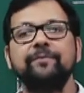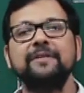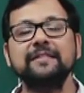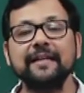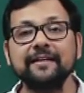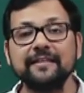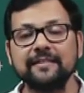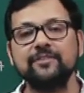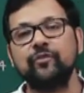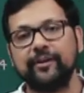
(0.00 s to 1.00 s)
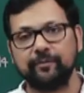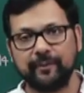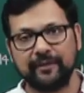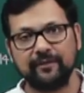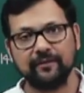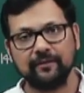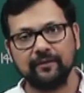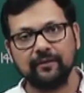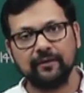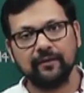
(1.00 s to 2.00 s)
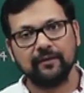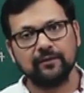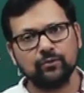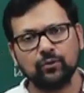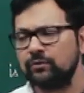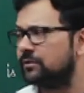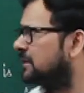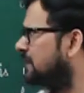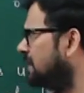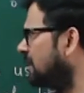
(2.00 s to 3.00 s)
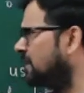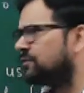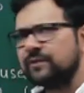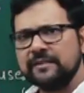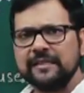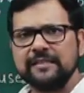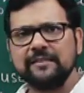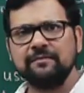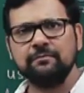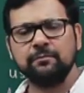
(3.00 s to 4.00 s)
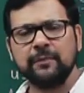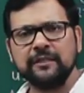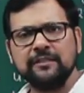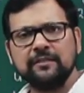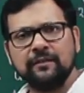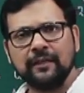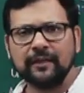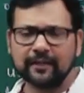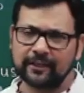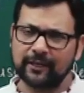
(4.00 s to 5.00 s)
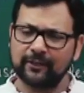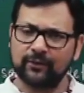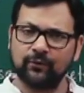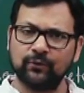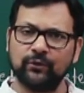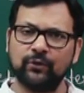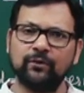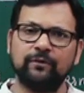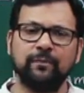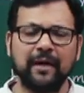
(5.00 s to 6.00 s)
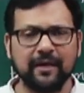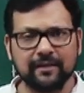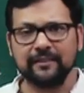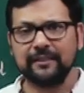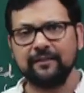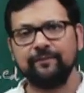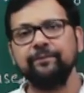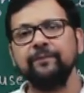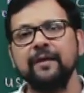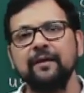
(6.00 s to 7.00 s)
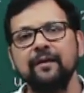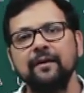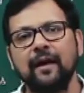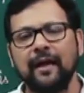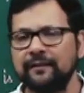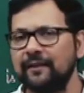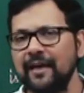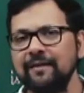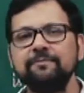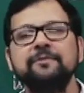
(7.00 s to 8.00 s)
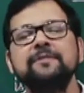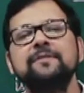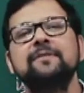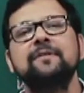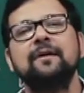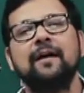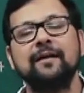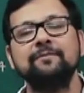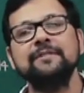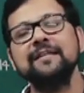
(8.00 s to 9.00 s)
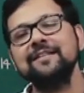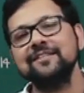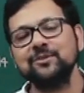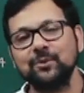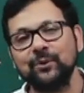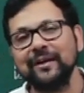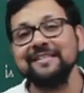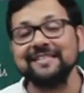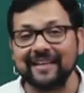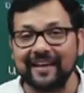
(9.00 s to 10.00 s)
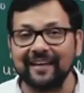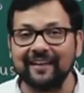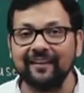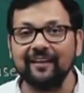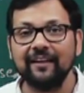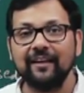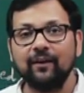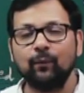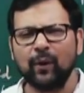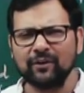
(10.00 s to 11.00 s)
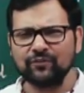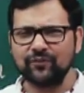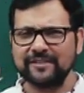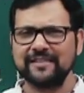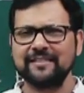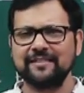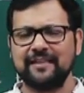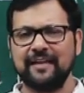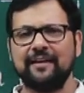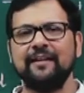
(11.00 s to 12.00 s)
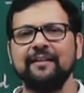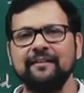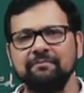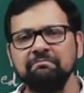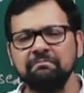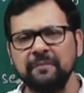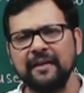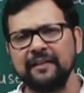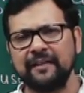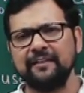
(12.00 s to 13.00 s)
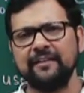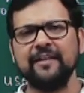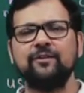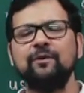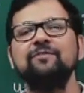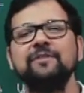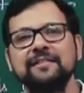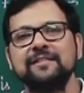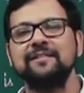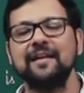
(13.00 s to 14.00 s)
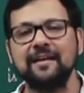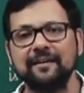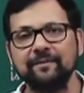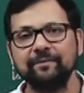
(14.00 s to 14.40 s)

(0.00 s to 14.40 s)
Skin disease treatment. So isn't it a physics much related to your biology? At times I have seen students saying, why physics is there in medical and NEET, why physics is there?